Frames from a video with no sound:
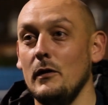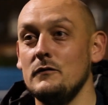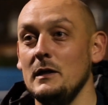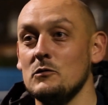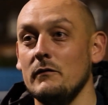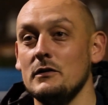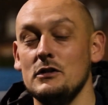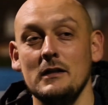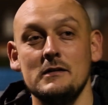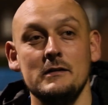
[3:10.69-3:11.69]
Both teams were having
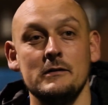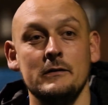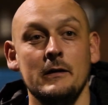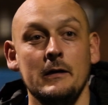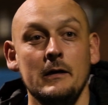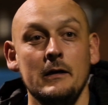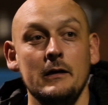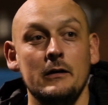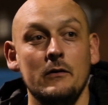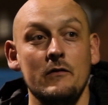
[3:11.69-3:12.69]
chances, and
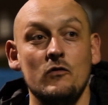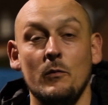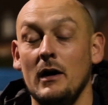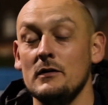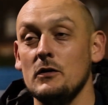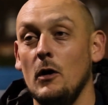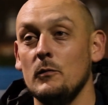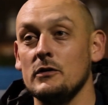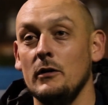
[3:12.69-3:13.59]
they've come out on top.